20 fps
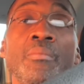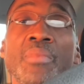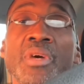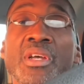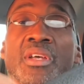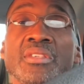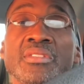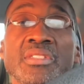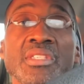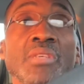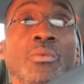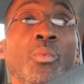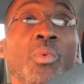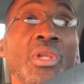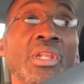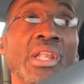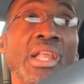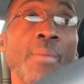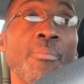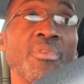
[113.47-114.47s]
because see,
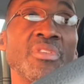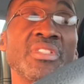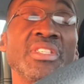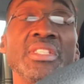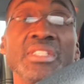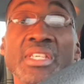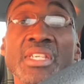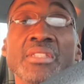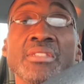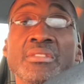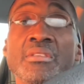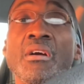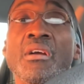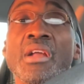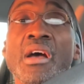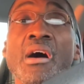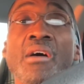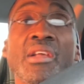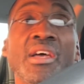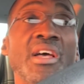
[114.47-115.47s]
when leprosy did start
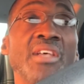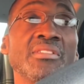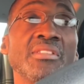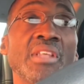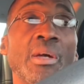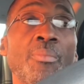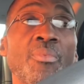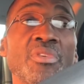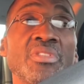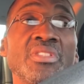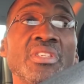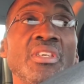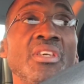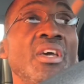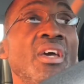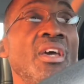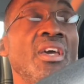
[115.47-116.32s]
out as leprosy,